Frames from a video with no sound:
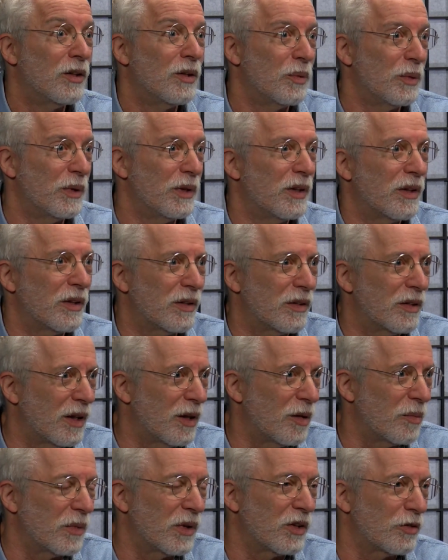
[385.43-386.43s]
We are
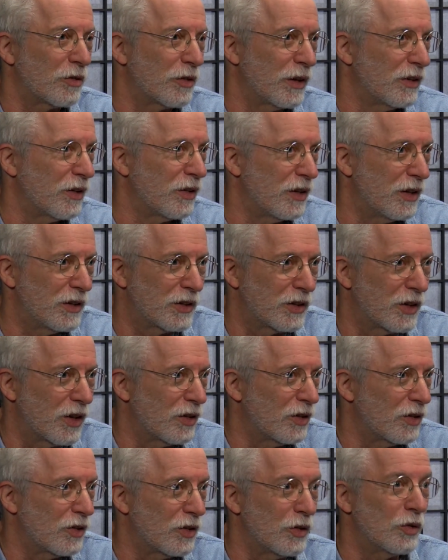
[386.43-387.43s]
going to render these
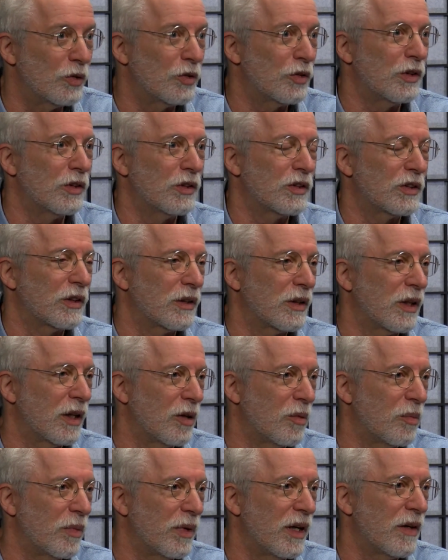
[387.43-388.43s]
guns useless
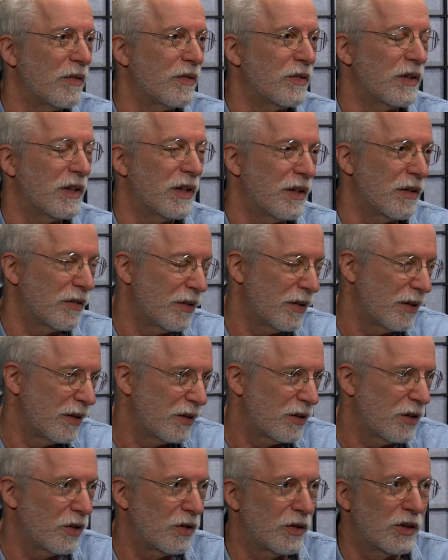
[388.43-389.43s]
after they're
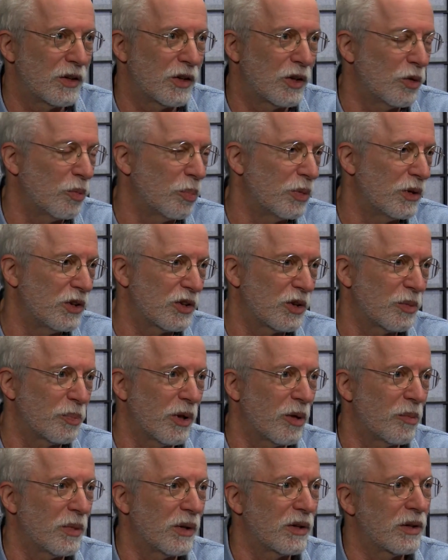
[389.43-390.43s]
turned into the police
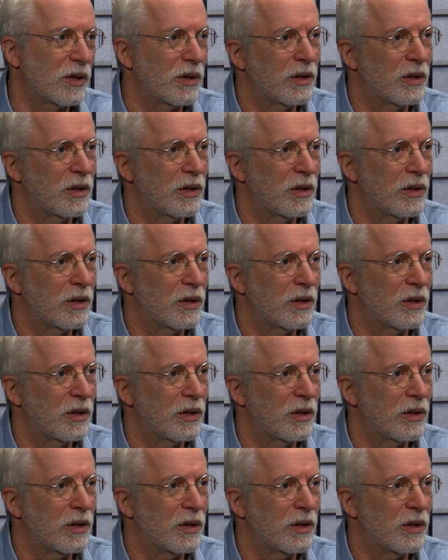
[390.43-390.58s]
department.